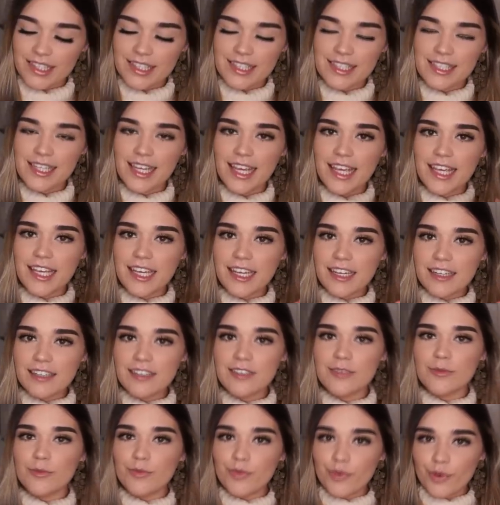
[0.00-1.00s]
snake
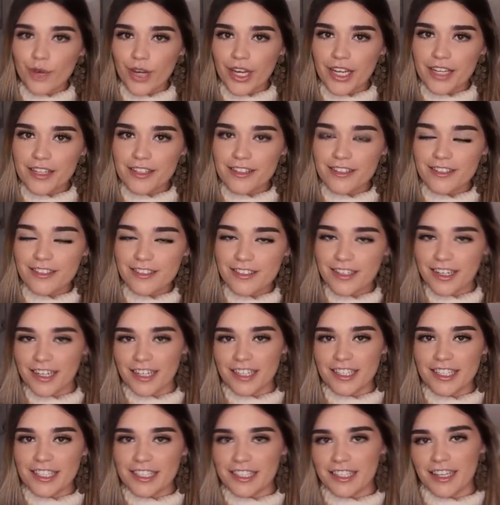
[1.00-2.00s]
print kind
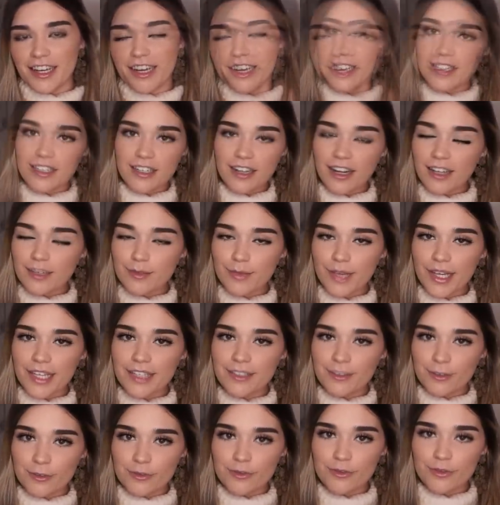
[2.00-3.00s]
of design. These are not
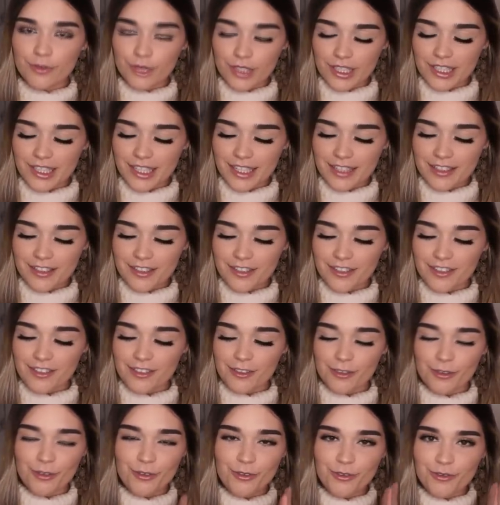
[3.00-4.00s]
made of real leather,
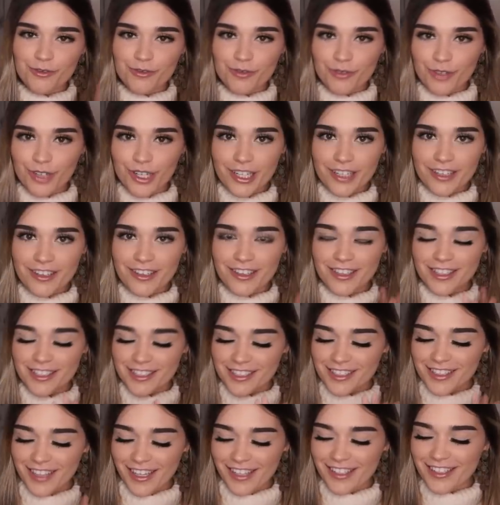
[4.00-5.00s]
though, real
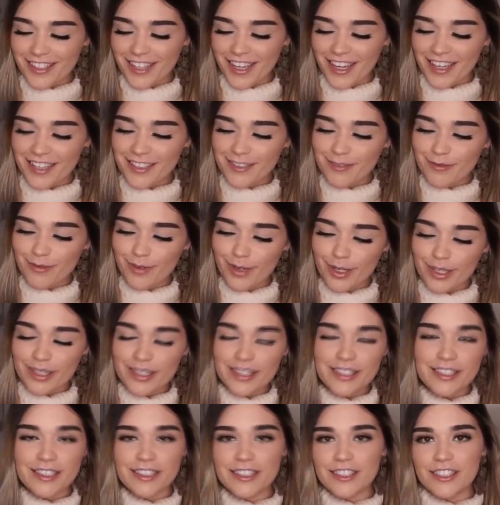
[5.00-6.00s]
snake skin, but
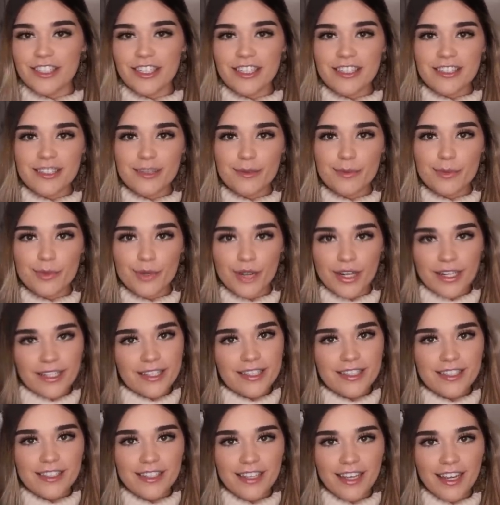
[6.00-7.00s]
just the
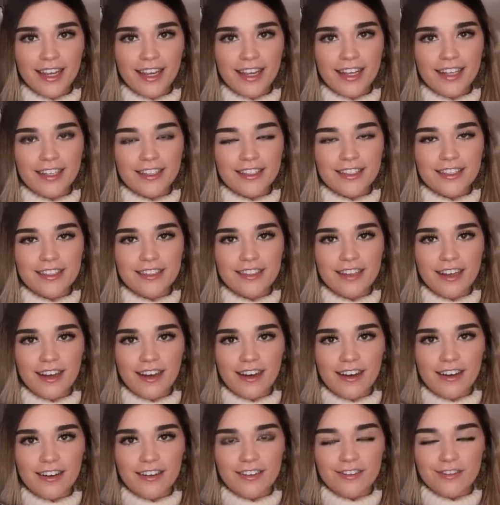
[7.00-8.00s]
print, it's
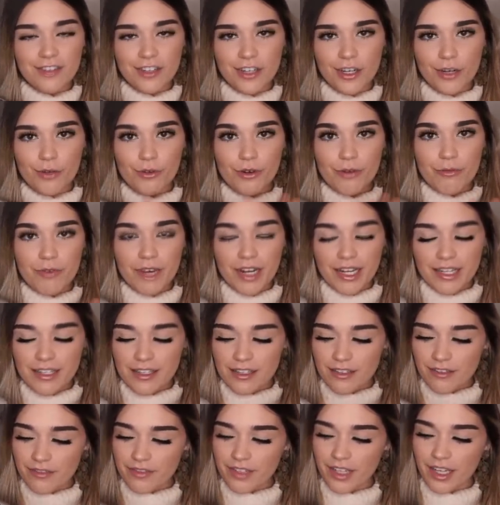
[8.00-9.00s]
very
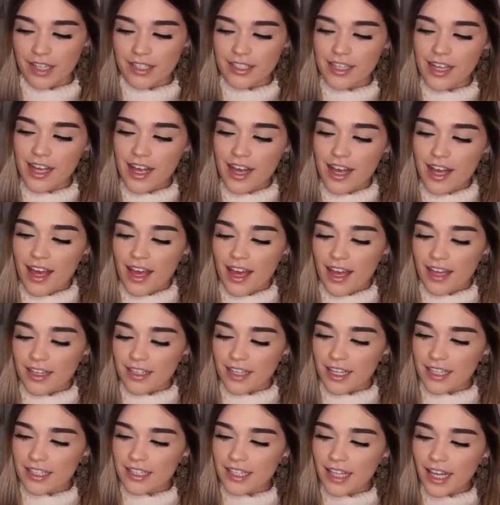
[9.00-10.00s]
reminiscent of that. And
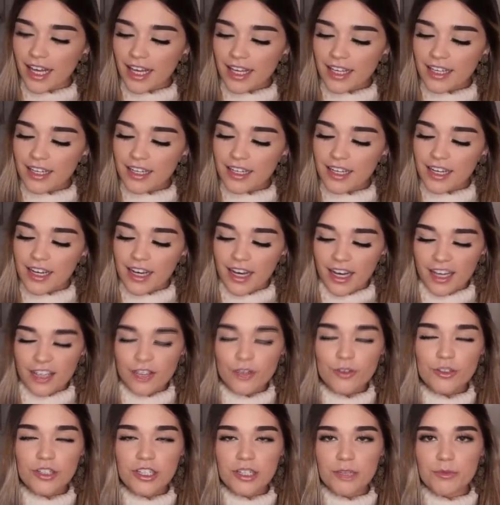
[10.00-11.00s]
I
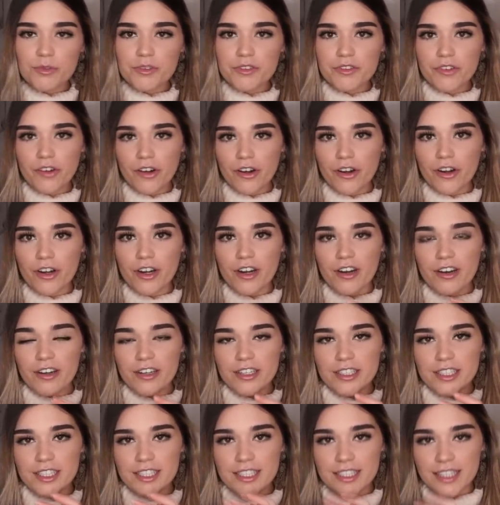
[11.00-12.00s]
usually prefer
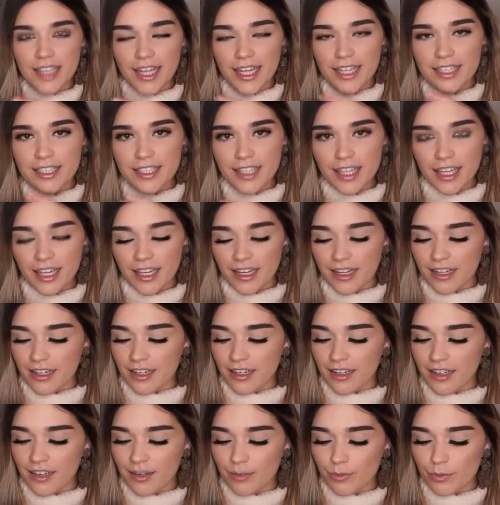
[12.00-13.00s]
the snake skin
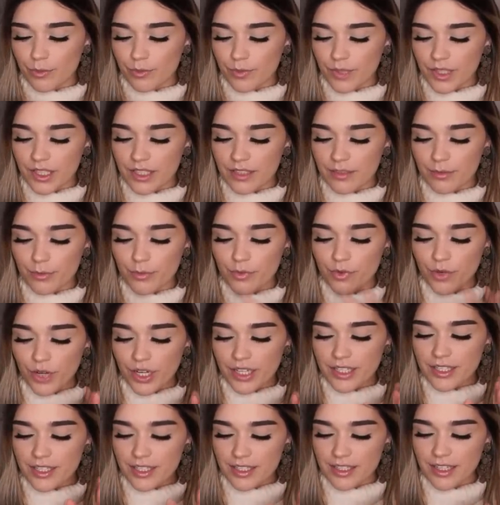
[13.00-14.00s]

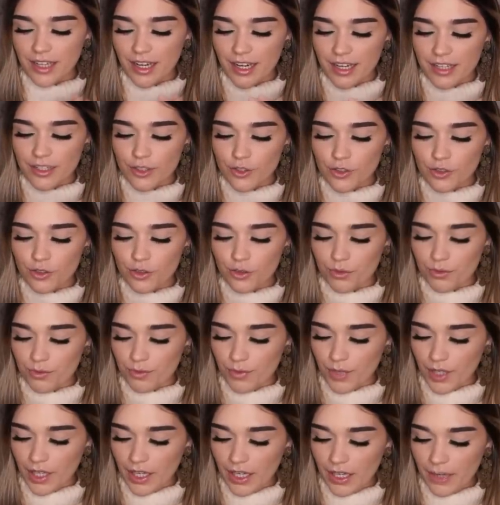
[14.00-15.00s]
print design to
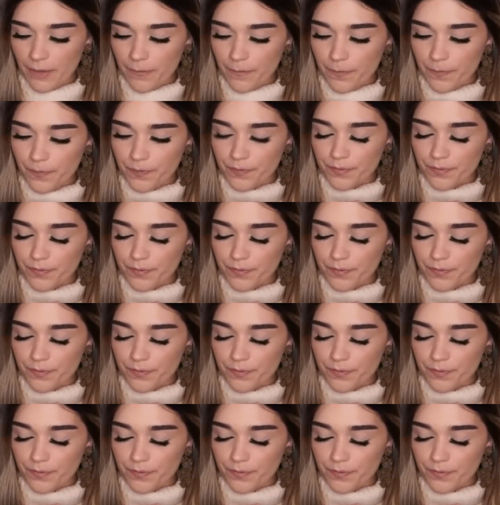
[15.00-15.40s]
be